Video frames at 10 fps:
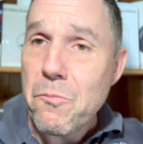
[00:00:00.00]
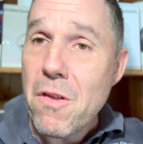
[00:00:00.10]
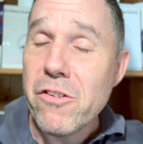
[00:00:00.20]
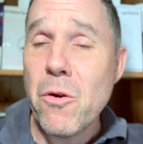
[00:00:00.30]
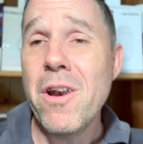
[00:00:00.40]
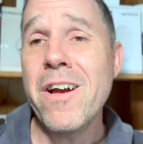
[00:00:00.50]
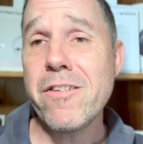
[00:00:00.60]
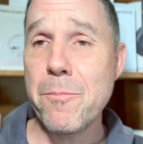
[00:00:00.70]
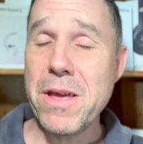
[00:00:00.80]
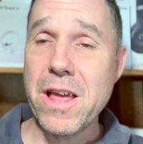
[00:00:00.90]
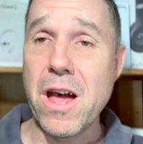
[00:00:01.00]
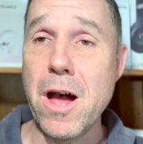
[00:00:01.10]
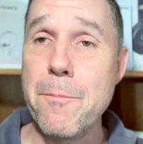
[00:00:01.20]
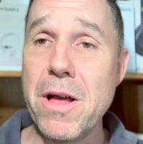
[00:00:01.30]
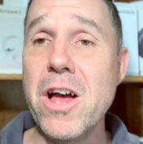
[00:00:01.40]
So I like to pick
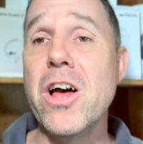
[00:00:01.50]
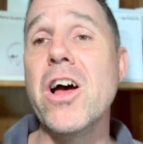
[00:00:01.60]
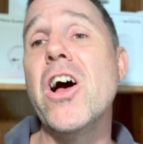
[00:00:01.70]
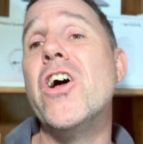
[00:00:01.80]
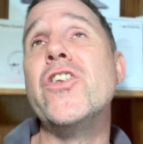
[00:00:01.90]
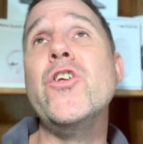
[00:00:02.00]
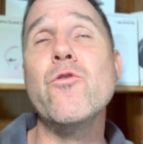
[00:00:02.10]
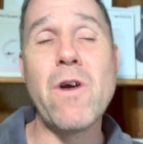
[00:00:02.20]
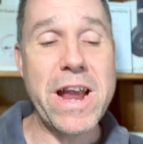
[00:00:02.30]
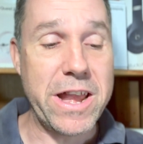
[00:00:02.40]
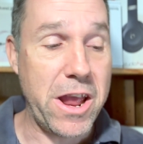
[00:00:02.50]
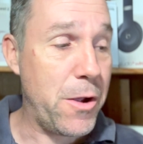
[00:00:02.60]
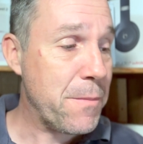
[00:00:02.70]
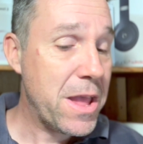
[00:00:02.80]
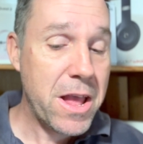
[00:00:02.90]
up uh, a new radio.